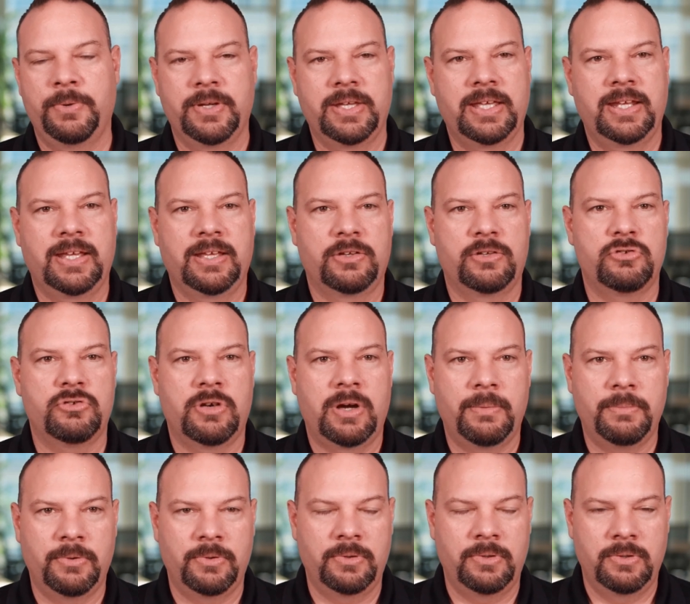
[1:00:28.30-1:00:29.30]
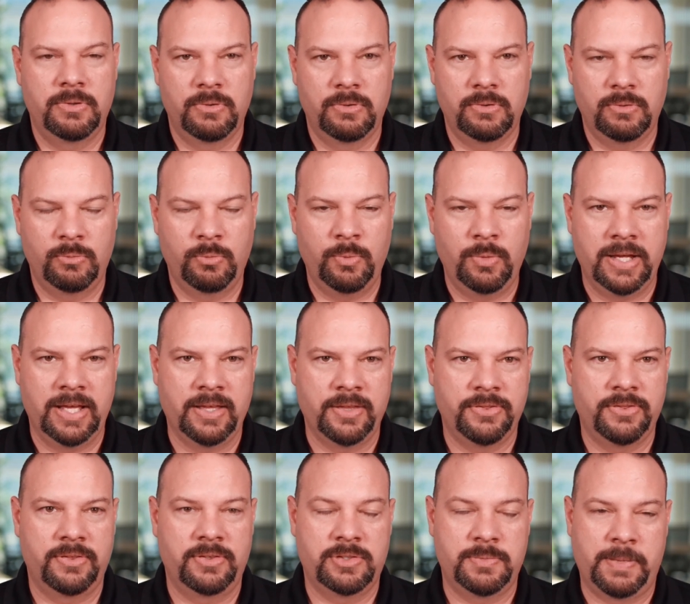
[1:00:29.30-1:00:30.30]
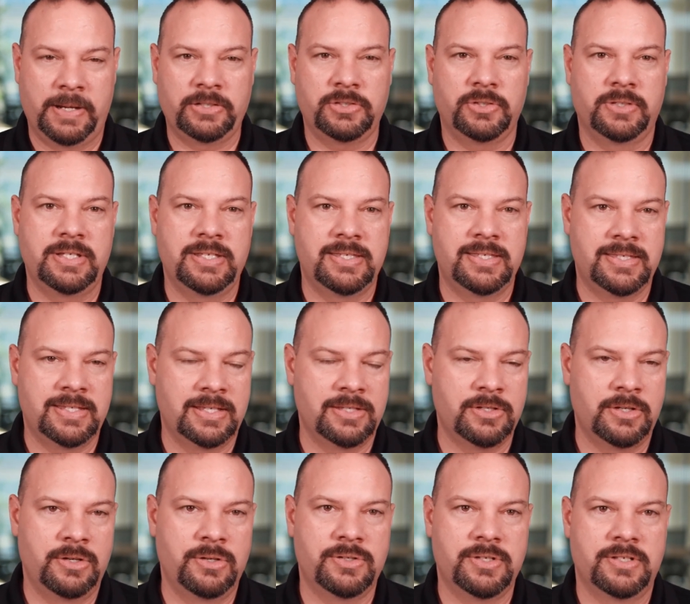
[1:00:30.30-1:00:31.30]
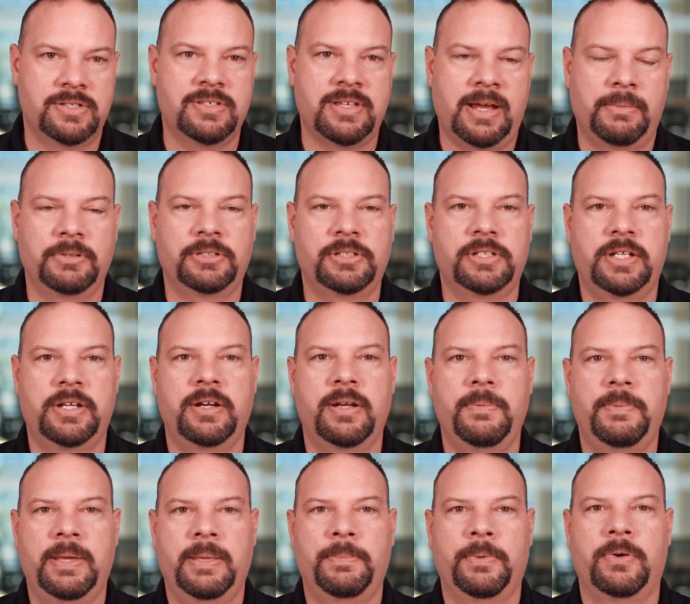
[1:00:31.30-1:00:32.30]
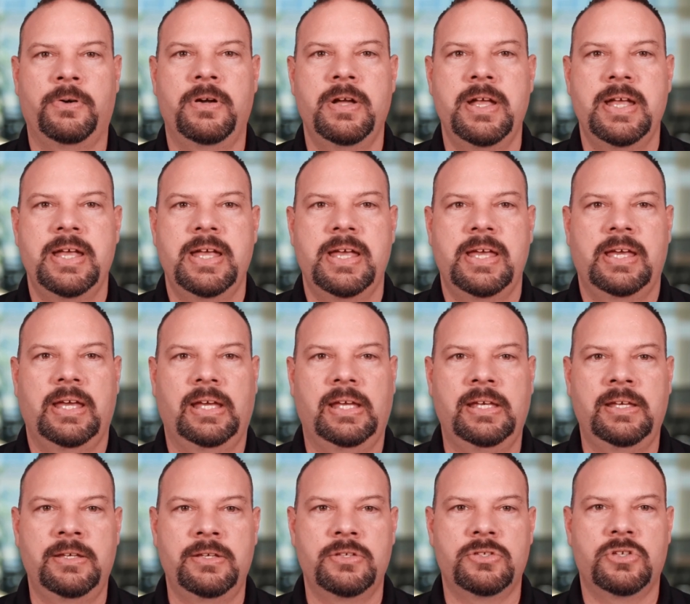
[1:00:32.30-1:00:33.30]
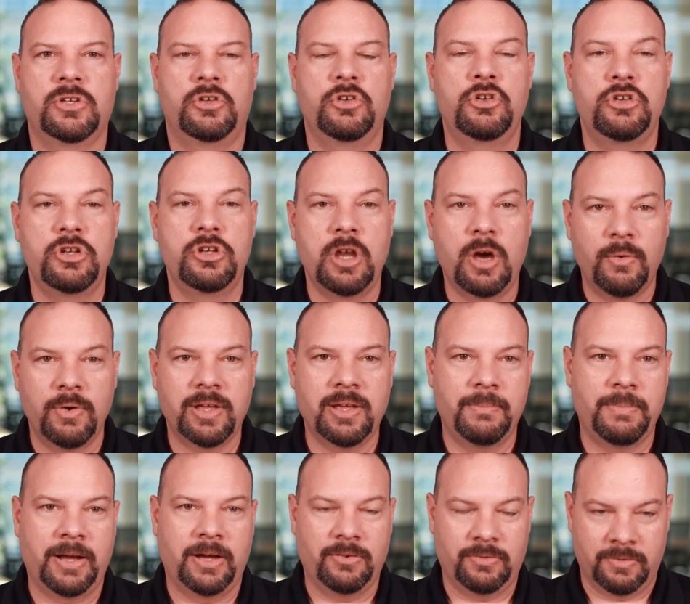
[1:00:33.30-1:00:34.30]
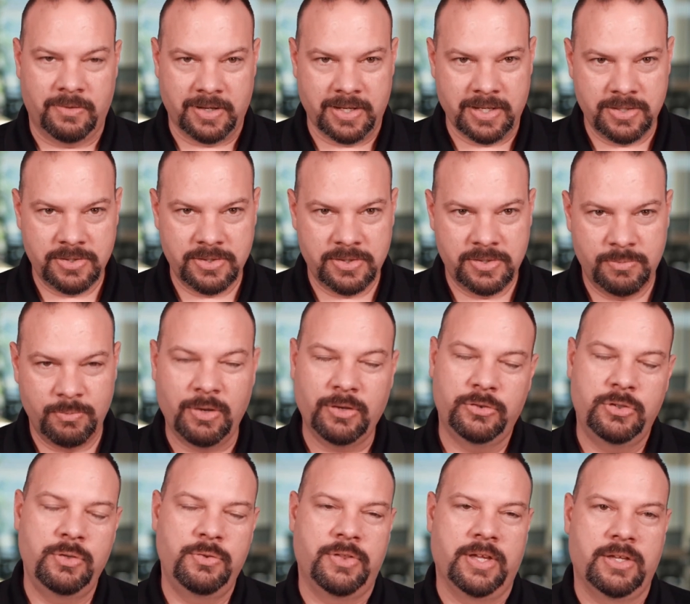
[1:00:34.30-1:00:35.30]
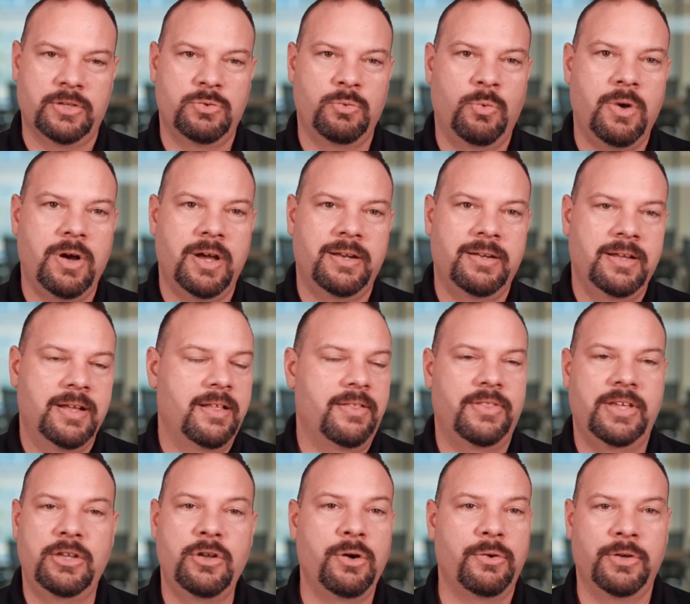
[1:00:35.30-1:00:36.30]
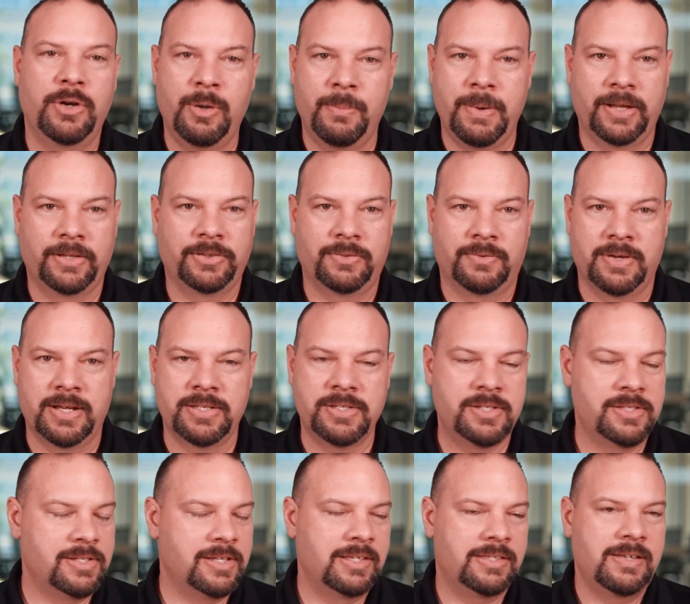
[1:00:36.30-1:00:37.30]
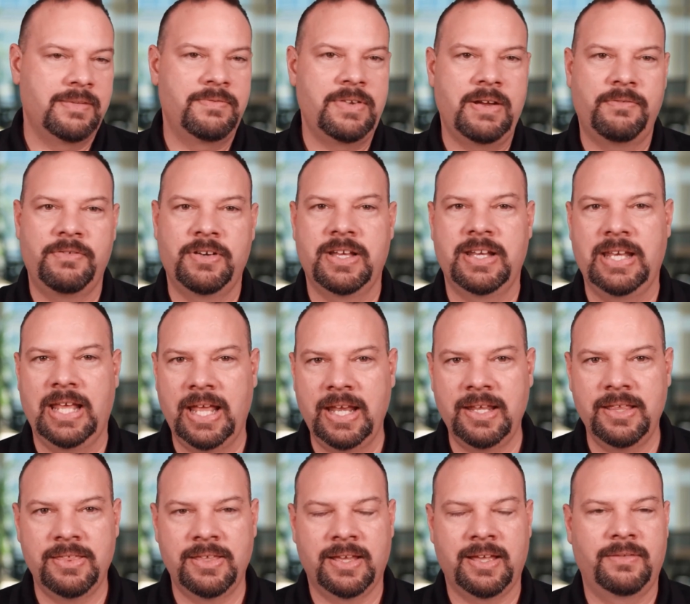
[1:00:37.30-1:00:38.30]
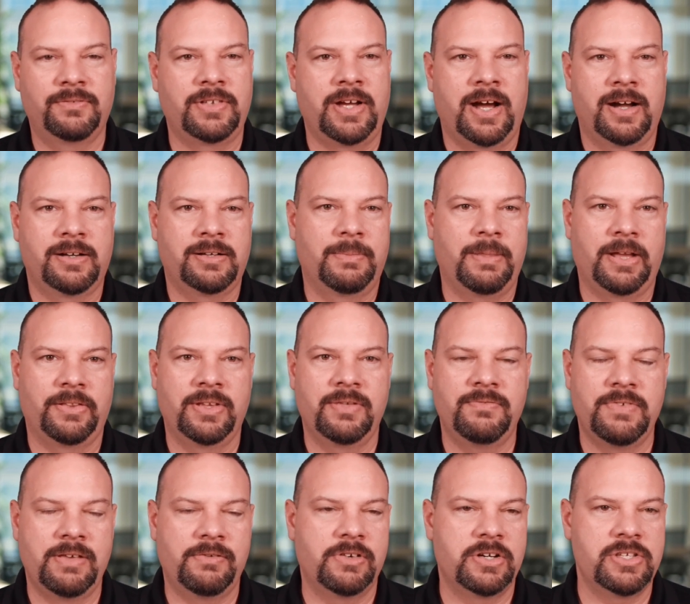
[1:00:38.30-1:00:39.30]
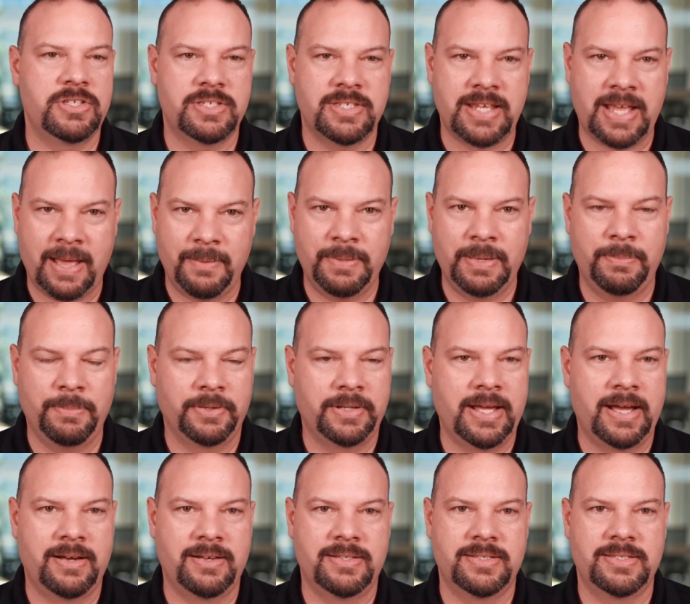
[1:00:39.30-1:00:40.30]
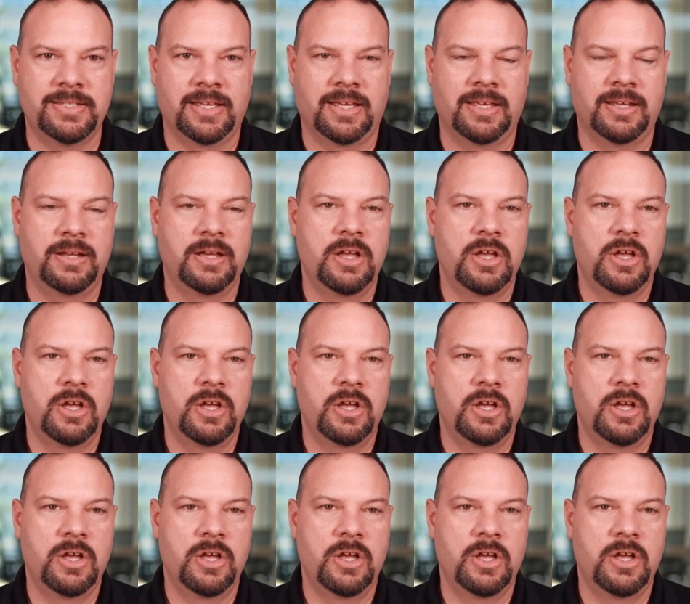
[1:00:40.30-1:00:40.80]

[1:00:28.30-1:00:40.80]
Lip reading: getting in trouble with, especially CISOs and cybersecurity people, is knowing about risks. Well, 2 things. One, they don't know about the risks because they've never done anything I've talked about. They've never sat people down and said,